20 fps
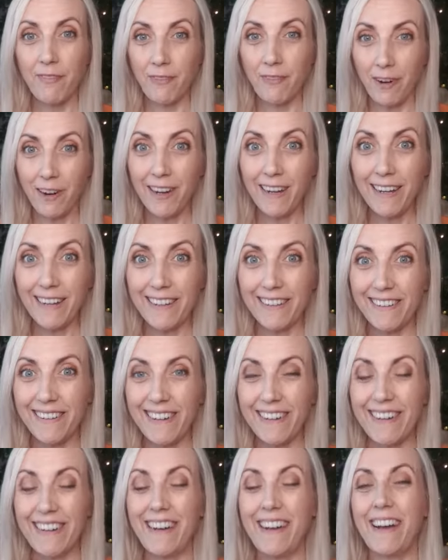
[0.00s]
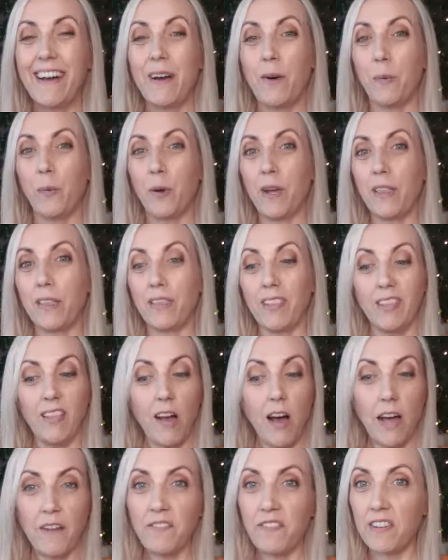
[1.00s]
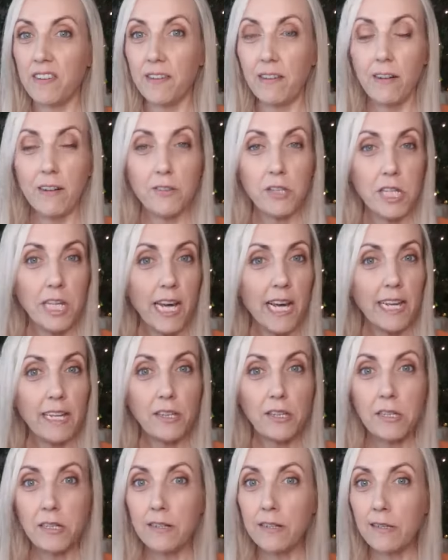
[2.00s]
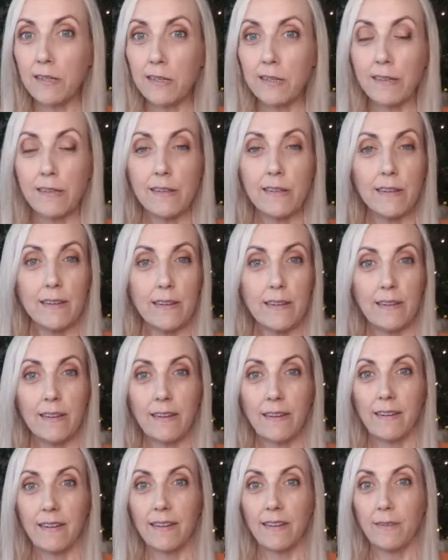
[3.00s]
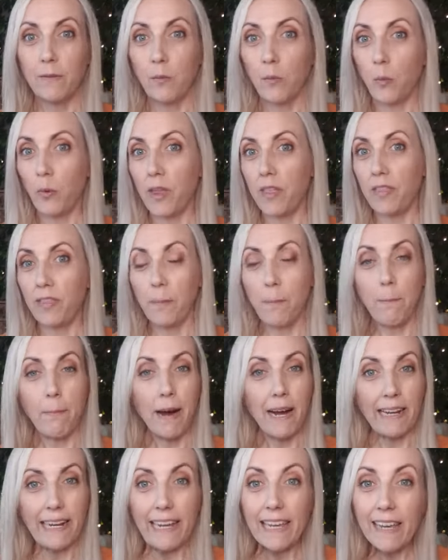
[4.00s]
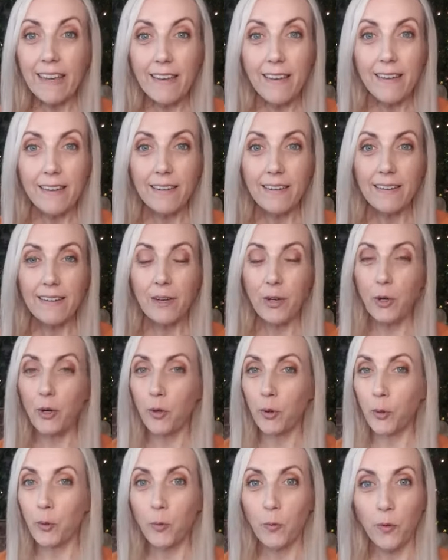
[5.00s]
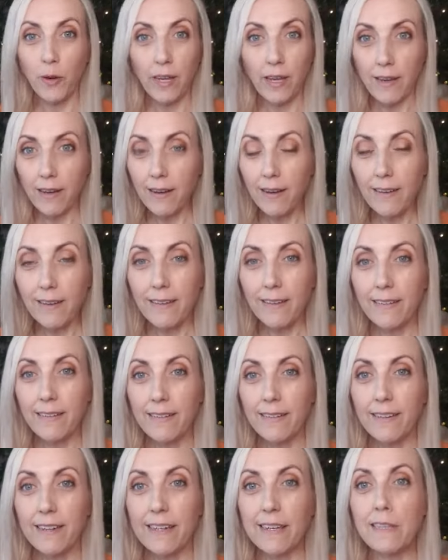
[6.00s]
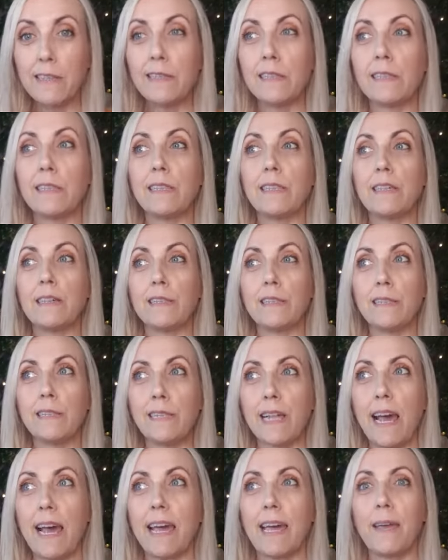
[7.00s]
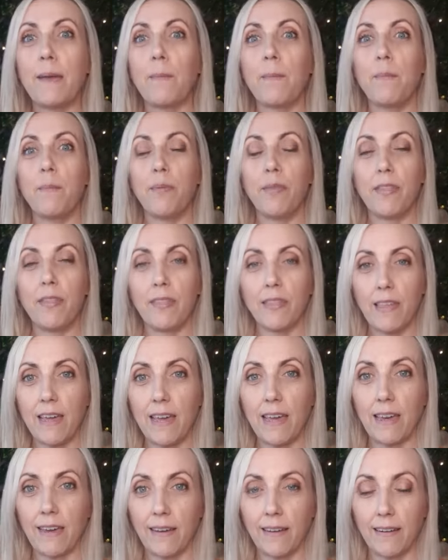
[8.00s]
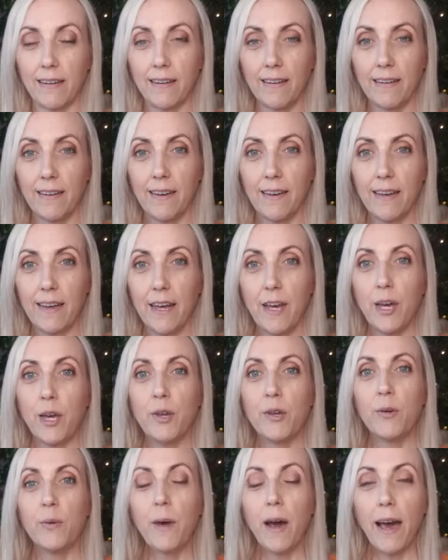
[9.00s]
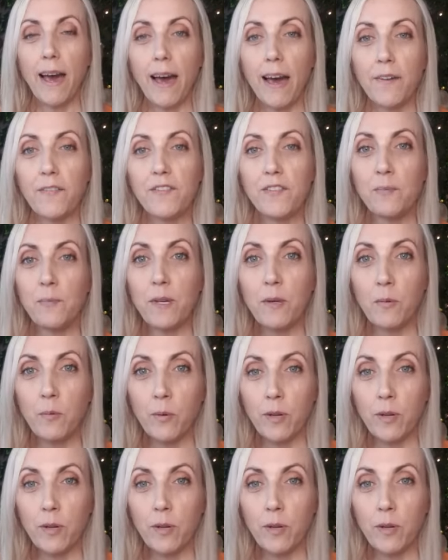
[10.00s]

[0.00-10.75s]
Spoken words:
right? With lifestyle changes, with money, career. It's the same thing. You have to be